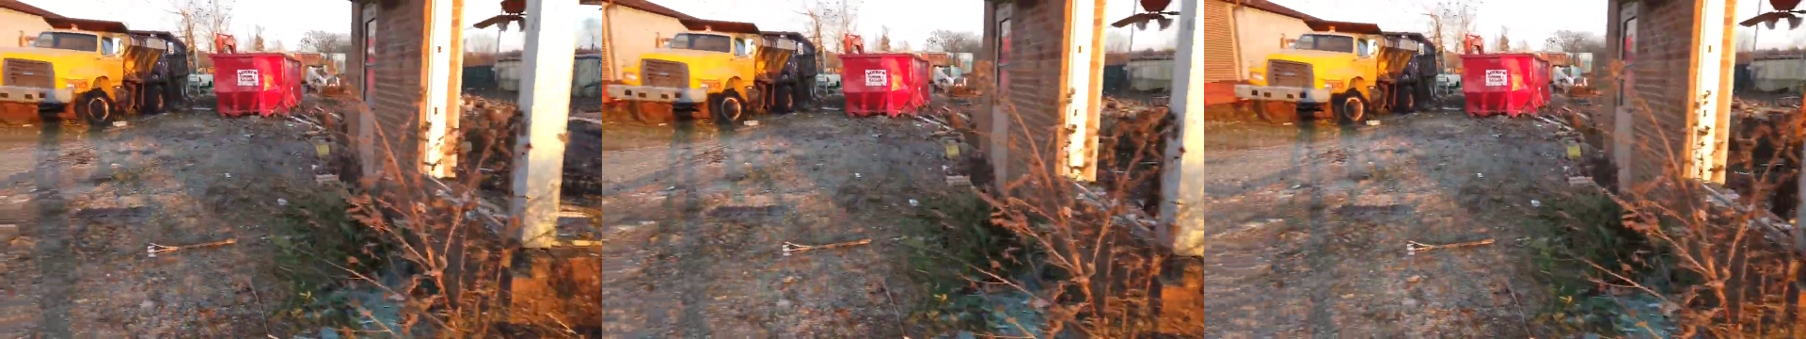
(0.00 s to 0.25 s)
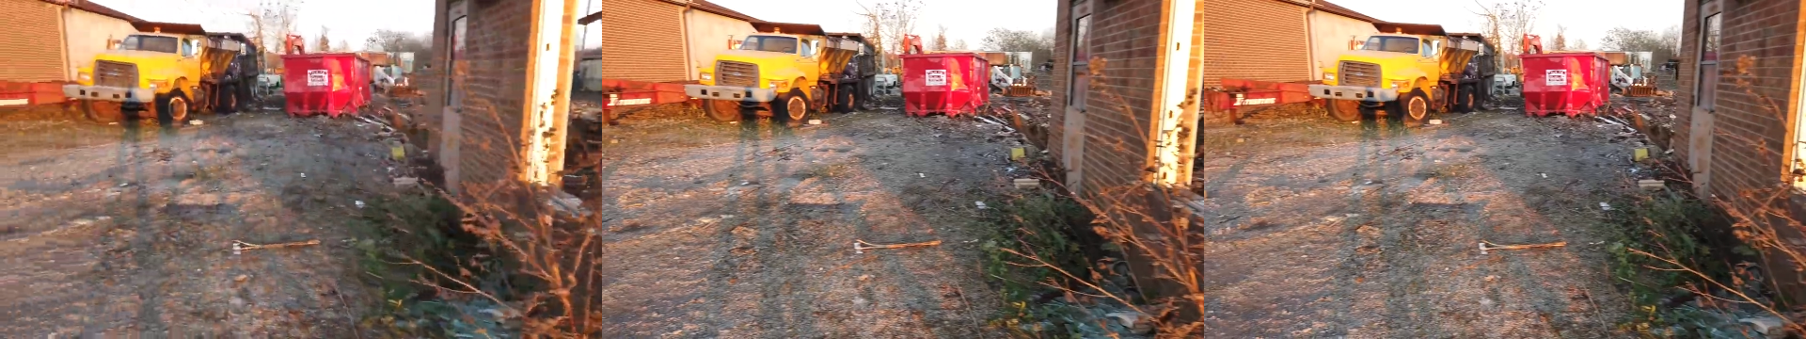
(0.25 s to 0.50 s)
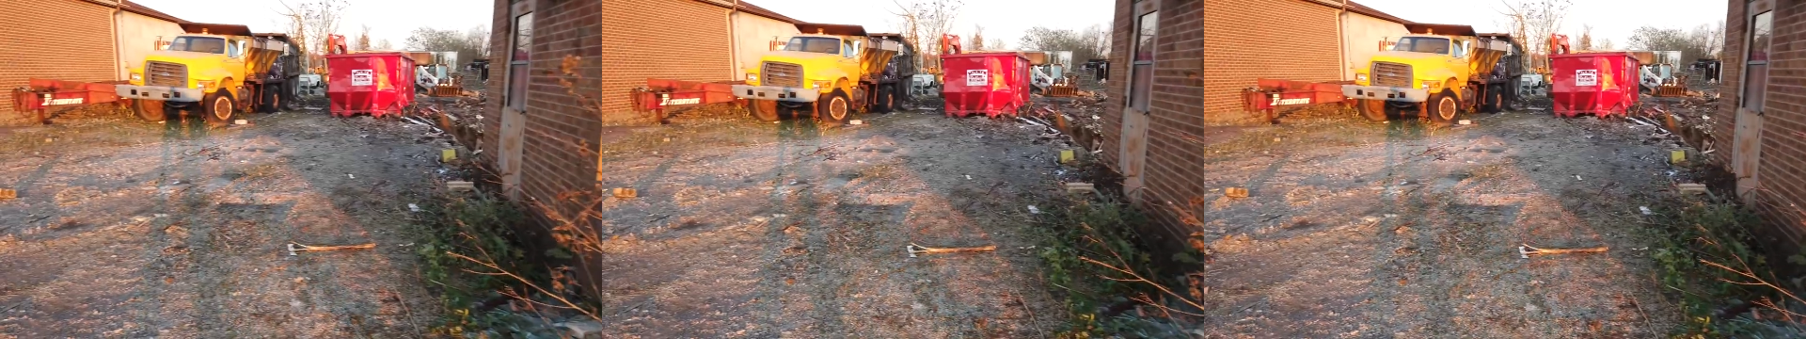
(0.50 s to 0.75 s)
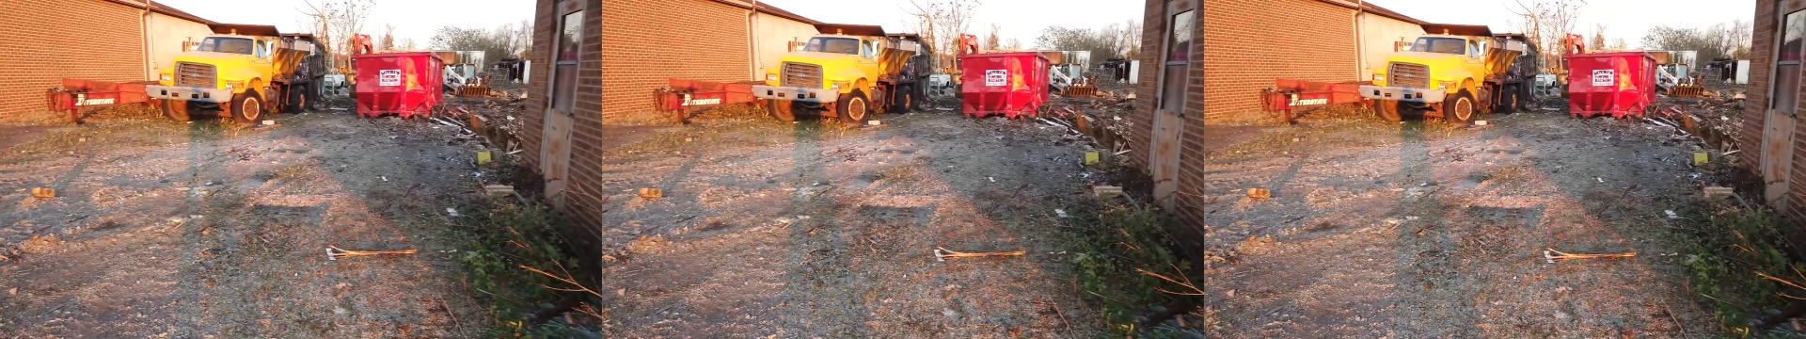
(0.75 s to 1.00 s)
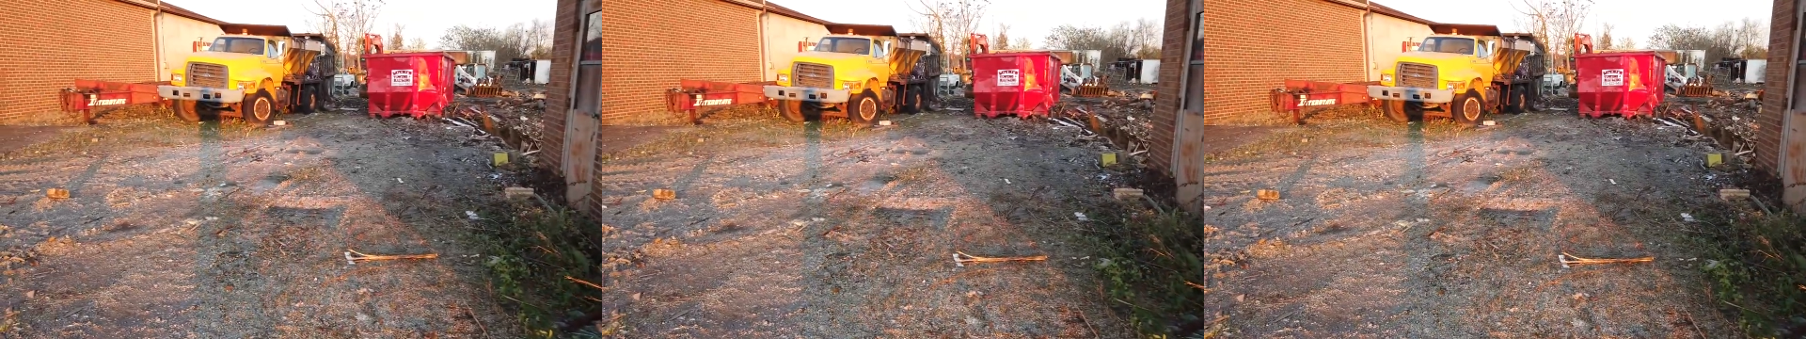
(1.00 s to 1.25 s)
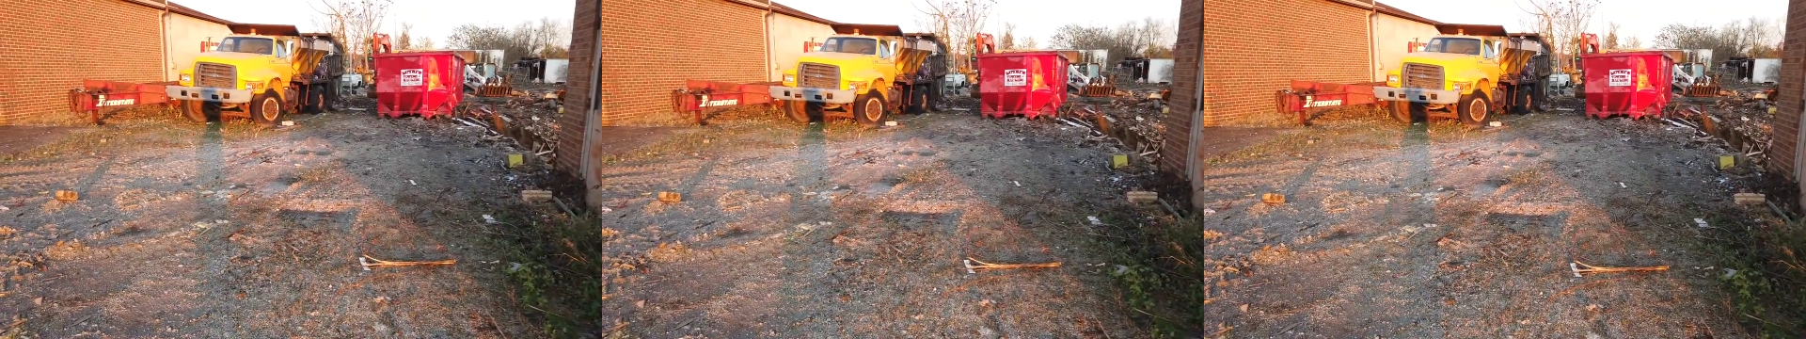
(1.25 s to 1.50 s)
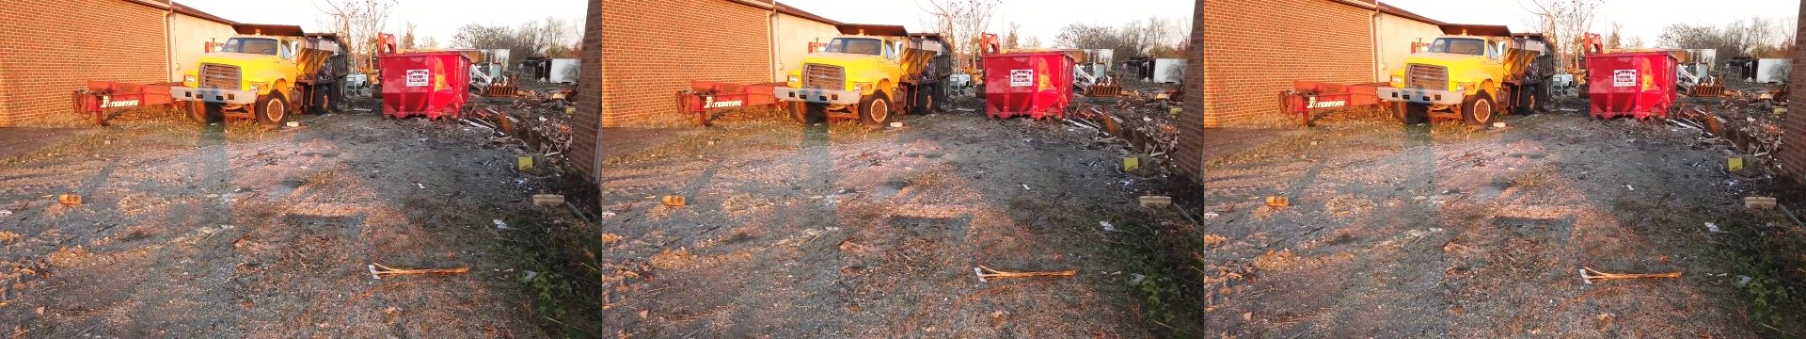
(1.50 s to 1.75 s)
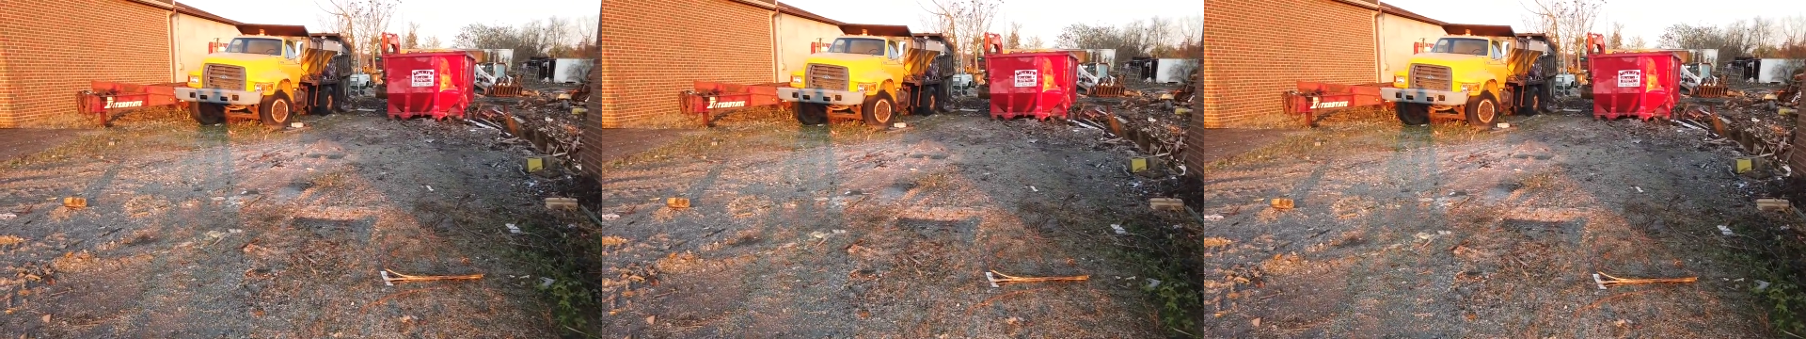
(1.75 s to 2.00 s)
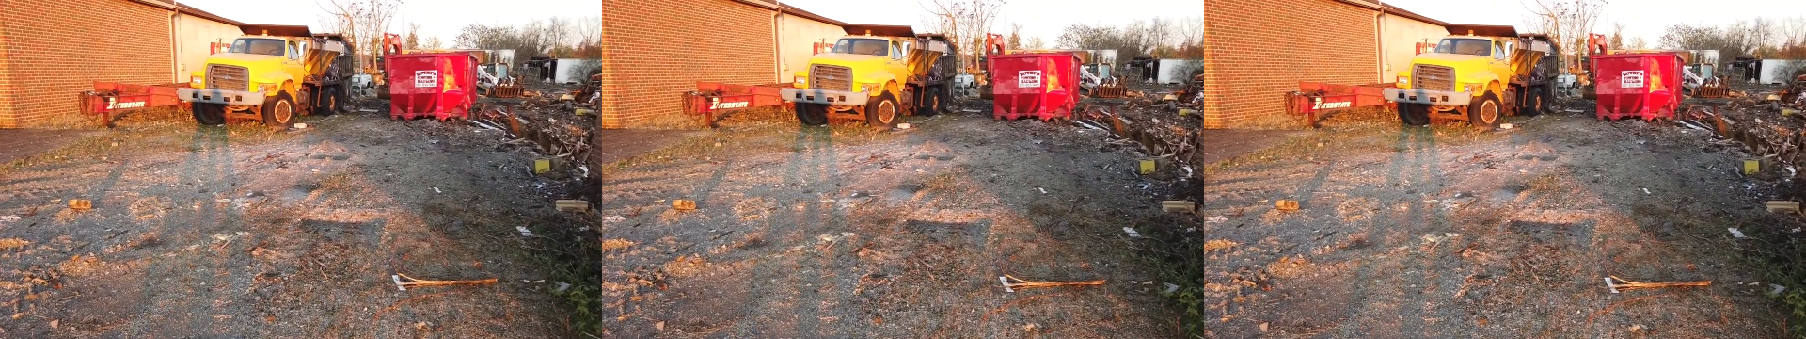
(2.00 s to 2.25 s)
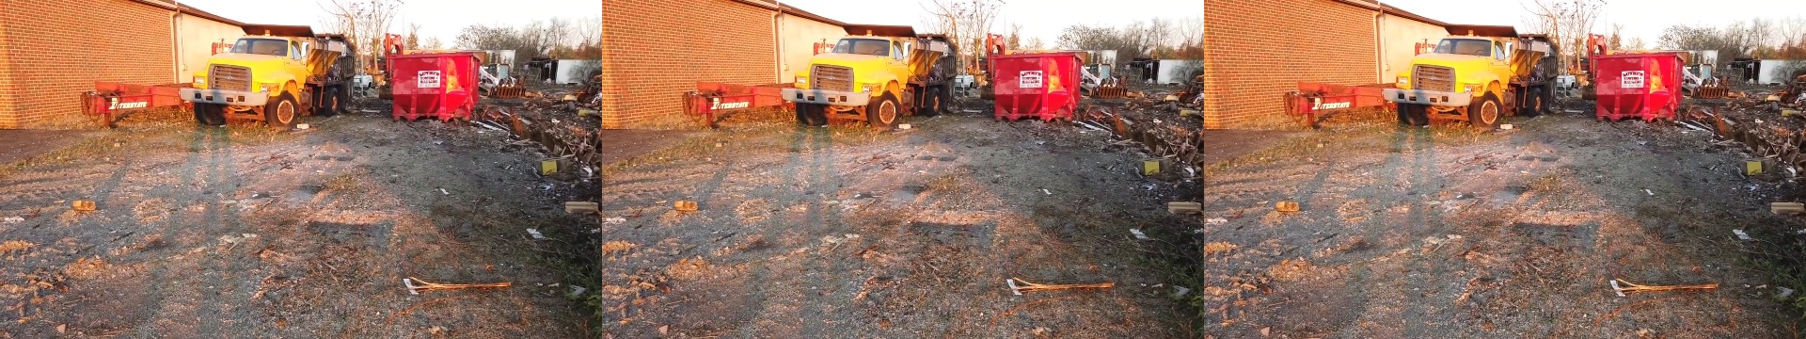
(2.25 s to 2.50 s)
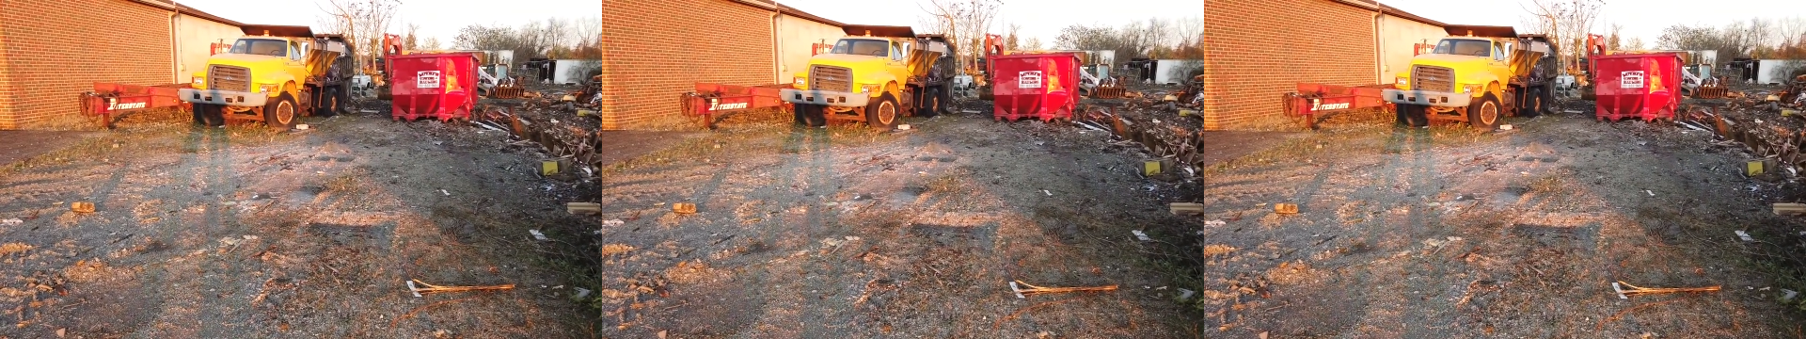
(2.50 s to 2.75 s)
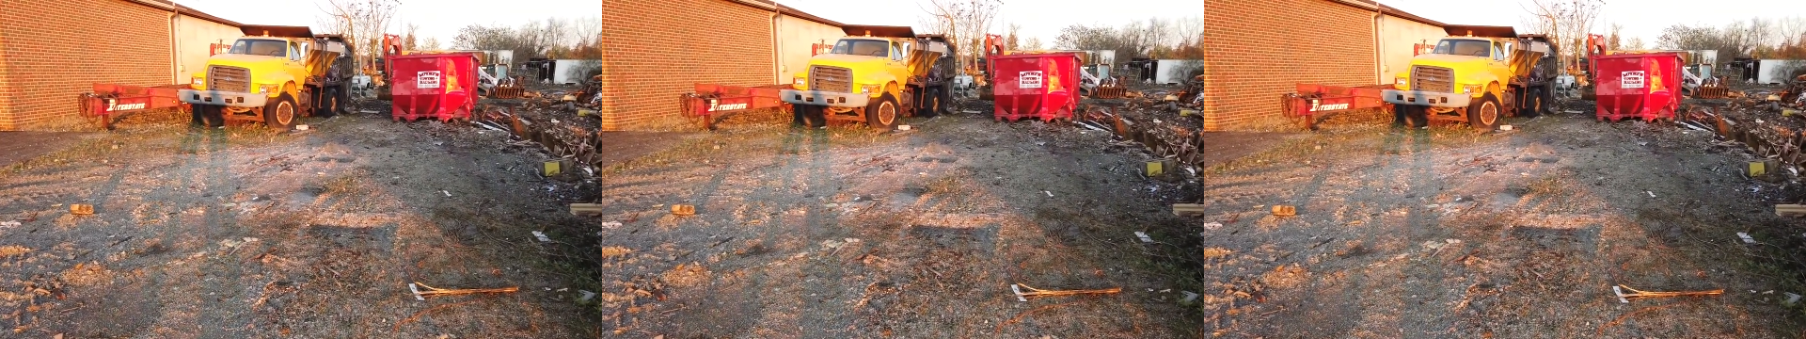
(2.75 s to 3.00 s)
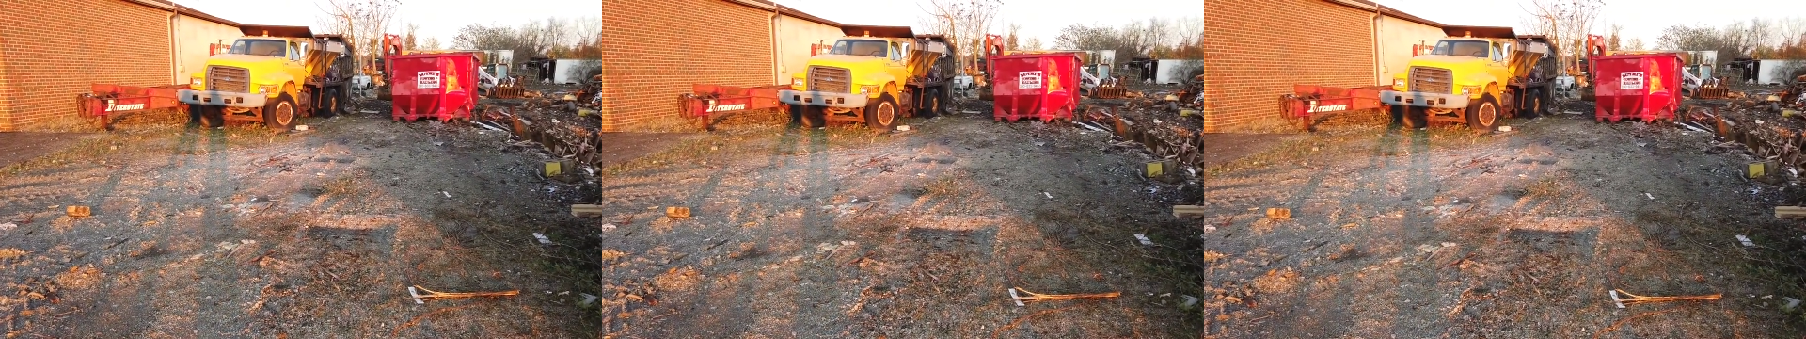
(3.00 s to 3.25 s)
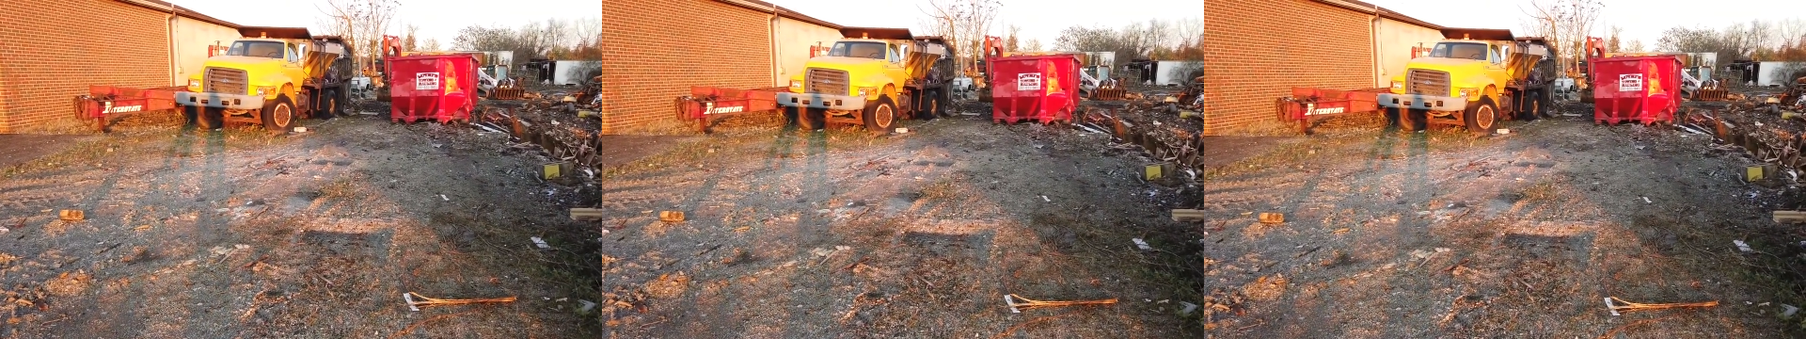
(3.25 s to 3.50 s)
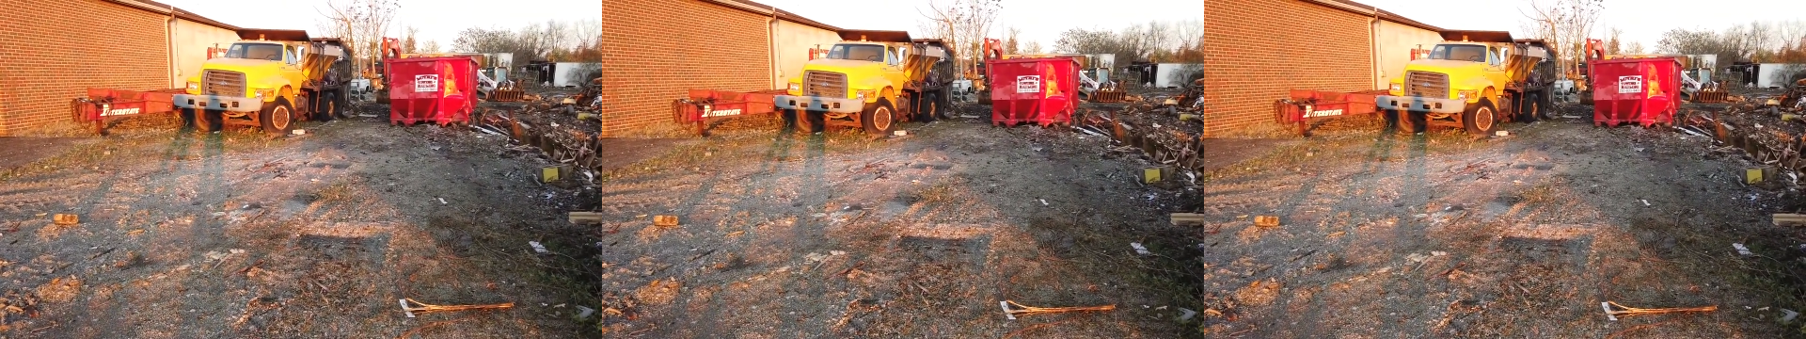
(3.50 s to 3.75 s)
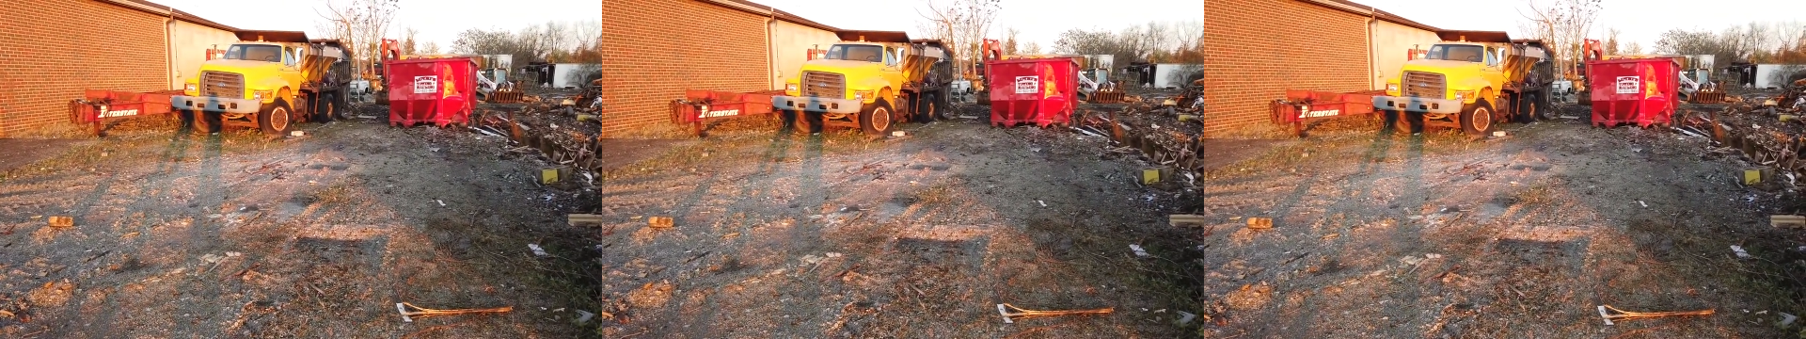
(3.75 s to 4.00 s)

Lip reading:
No face is visible, so there are no lips to read.